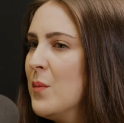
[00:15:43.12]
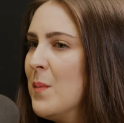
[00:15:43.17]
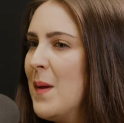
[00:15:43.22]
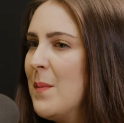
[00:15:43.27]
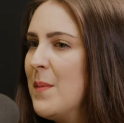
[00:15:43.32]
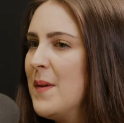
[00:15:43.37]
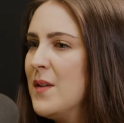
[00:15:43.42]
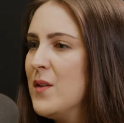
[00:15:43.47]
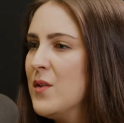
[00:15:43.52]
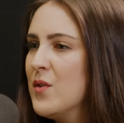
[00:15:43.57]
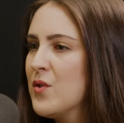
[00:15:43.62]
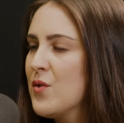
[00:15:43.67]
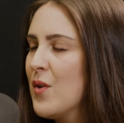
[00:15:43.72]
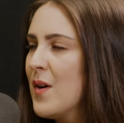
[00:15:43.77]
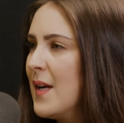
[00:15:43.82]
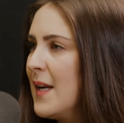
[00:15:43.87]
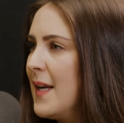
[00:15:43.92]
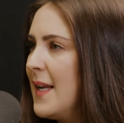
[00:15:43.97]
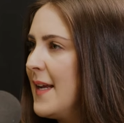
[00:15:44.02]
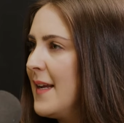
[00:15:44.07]
maybe
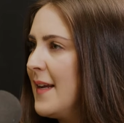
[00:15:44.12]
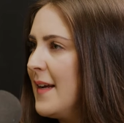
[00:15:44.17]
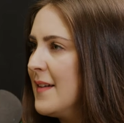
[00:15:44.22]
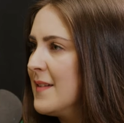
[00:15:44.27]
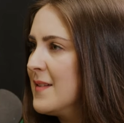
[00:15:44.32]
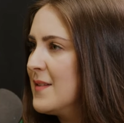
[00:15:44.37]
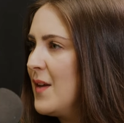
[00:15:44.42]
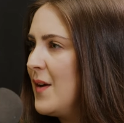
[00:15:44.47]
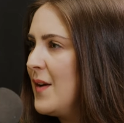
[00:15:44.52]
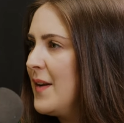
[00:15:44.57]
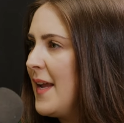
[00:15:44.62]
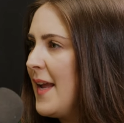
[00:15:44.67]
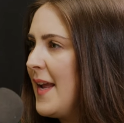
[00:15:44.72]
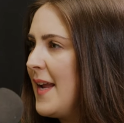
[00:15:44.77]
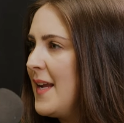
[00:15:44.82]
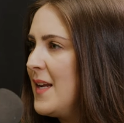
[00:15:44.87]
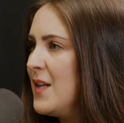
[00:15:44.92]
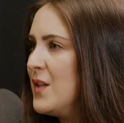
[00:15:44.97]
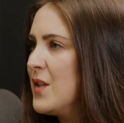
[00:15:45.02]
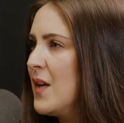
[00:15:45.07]
struggling at a certain
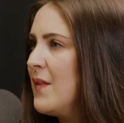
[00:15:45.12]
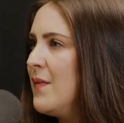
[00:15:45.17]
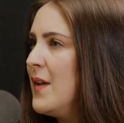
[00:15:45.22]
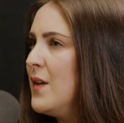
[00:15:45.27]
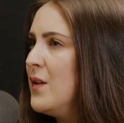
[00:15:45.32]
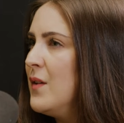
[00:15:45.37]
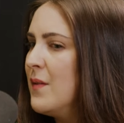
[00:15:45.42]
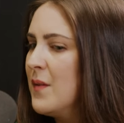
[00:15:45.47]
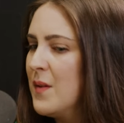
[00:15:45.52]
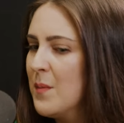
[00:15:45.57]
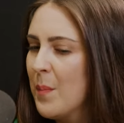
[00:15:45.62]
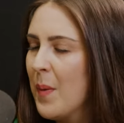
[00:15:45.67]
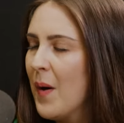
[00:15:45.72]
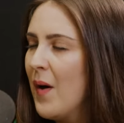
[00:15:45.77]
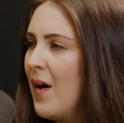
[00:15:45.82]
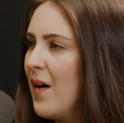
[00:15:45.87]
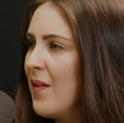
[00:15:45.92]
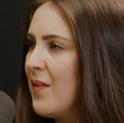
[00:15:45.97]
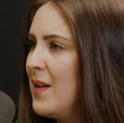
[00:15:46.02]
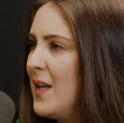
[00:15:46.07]
age and then the
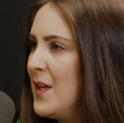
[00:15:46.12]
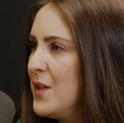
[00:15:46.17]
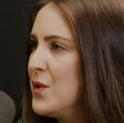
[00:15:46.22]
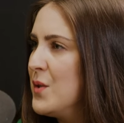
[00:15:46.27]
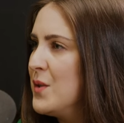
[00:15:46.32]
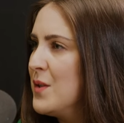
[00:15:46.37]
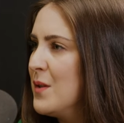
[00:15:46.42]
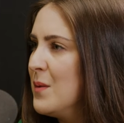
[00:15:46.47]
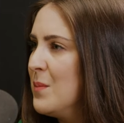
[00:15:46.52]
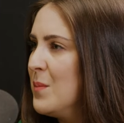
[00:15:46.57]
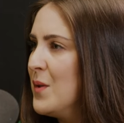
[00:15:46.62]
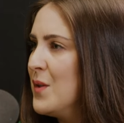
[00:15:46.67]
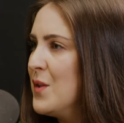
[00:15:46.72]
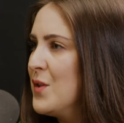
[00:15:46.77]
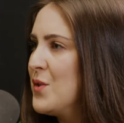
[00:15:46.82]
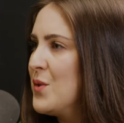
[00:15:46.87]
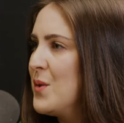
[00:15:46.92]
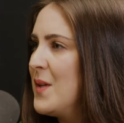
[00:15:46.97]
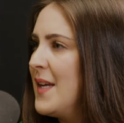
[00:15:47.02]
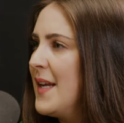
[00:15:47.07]
path led you to the
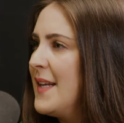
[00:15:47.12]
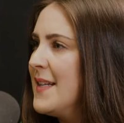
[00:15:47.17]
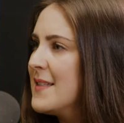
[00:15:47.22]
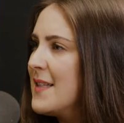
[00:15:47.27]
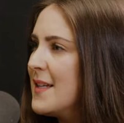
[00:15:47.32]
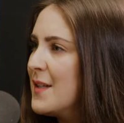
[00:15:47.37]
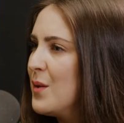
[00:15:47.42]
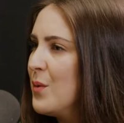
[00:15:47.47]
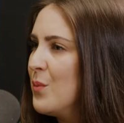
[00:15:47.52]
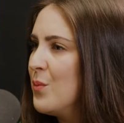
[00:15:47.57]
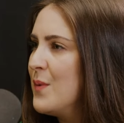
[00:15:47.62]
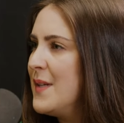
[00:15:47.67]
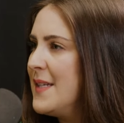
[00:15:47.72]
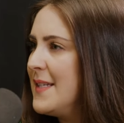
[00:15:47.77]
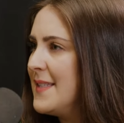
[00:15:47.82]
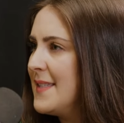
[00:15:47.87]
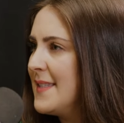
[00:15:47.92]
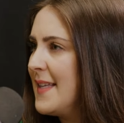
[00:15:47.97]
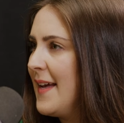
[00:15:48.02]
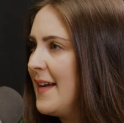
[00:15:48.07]
monastery. And it's like a
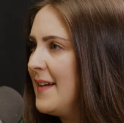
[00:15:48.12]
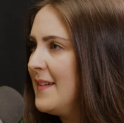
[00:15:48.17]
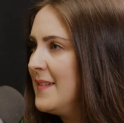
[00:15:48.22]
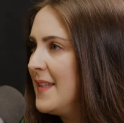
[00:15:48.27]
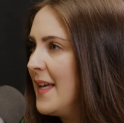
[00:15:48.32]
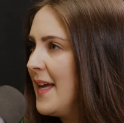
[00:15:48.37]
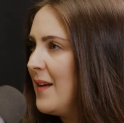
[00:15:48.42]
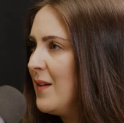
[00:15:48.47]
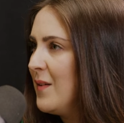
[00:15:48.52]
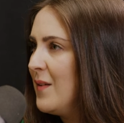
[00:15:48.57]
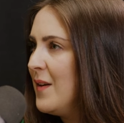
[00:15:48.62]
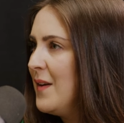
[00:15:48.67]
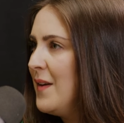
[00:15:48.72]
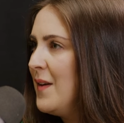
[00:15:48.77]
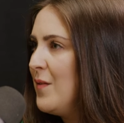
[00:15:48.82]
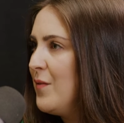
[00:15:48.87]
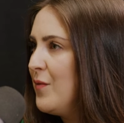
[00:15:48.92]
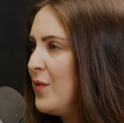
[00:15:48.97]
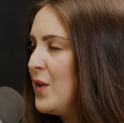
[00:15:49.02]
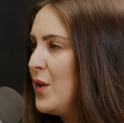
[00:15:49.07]
reset then
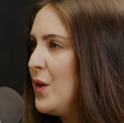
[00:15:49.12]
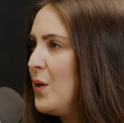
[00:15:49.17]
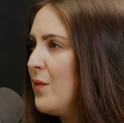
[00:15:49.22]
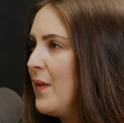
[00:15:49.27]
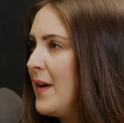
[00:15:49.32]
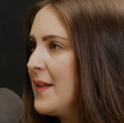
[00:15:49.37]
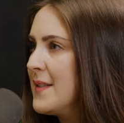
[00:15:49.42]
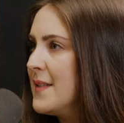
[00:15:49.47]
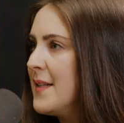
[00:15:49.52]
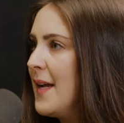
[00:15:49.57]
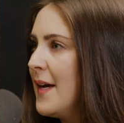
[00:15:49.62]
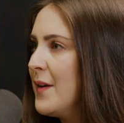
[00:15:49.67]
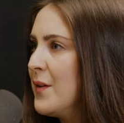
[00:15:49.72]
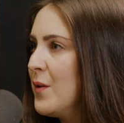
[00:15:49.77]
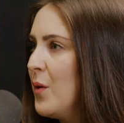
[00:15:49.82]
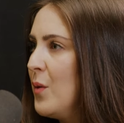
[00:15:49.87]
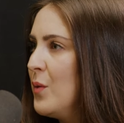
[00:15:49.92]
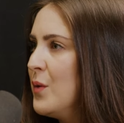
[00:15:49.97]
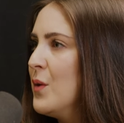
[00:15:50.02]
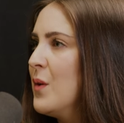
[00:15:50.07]
for you as an
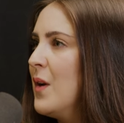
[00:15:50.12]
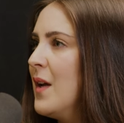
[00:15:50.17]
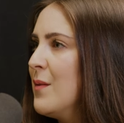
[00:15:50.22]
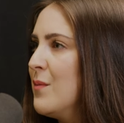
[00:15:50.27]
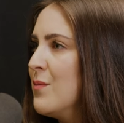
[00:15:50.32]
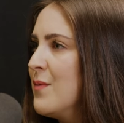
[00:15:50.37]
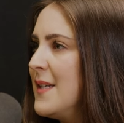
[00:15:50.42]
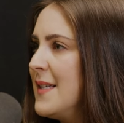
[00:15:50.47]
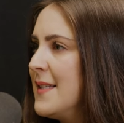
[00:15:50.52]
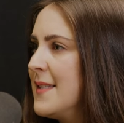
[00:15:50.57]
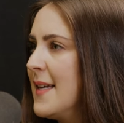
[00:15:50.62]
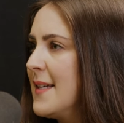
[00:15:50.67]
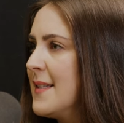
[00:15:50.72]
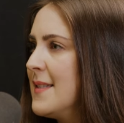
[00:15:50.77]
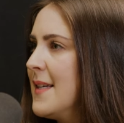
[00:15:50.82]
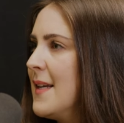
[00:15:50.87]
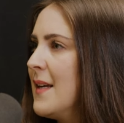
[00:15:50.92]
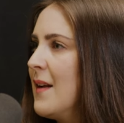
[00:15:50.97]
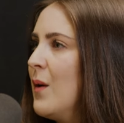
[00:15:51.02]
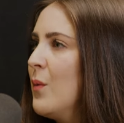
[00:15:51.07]
adult. You're, like,
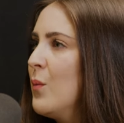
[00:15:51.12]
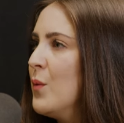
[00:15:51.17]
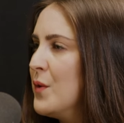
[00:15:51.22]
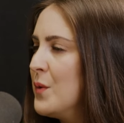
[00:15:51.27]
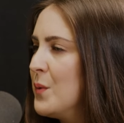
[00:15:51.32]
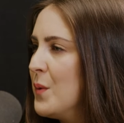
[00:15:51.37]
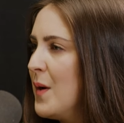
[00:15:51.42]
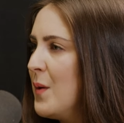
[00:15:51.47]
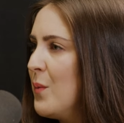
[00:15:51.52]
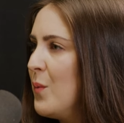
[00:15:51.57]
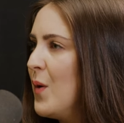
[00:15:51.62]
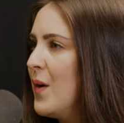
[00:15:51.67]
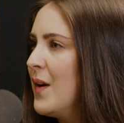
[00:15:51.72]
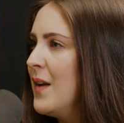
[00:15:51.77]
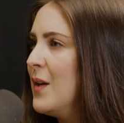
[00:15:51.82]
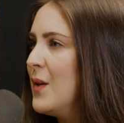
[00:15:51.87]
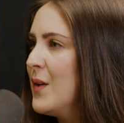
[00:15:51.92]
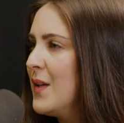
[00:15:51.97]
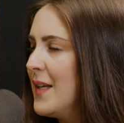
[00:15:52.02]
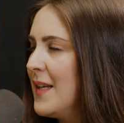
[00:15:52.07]
resetting, like, what do I
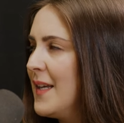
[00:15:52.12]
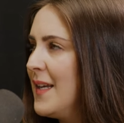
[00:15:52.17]
want, looking